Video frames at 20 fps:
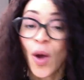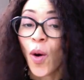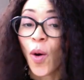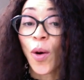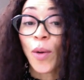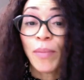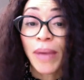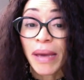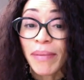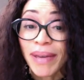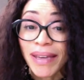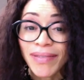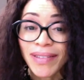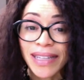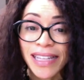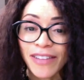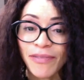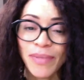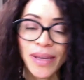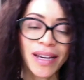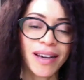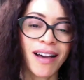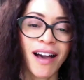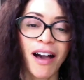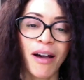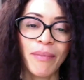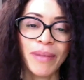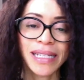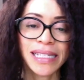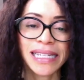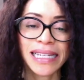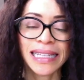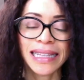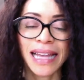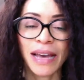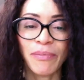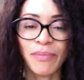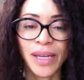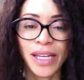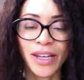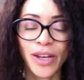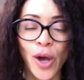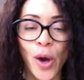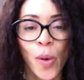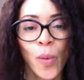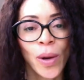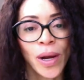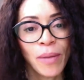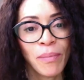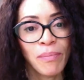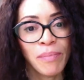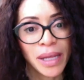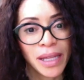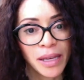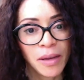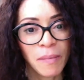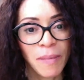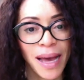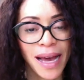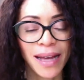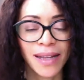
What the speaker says: or maybe even leave me a comment to let me know what £1 million